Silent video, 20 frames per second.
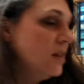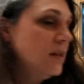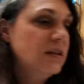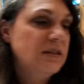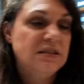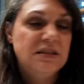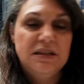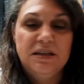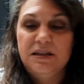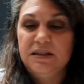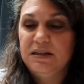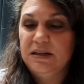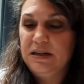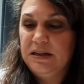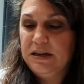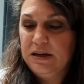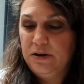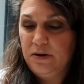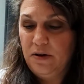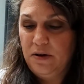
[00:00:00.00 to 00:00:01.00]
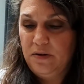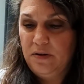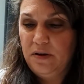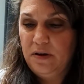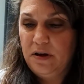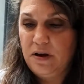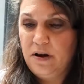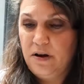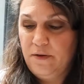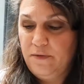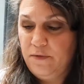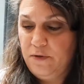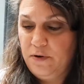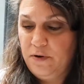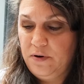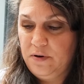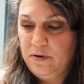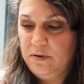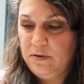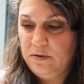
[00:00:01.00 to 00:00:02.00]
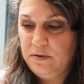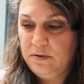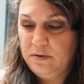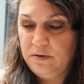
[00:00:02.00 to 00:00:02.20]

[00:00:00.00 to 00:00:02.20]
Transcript: let's see, is it here on the cover?